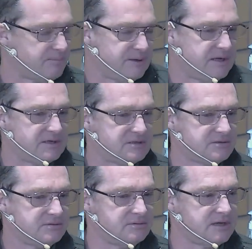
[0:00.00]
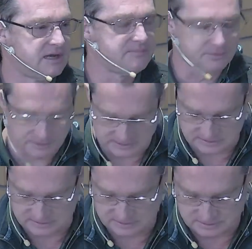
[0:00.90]
They're prepared to
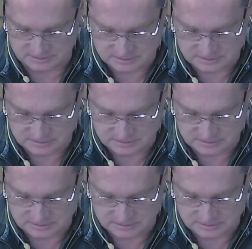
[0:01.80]
gamble that.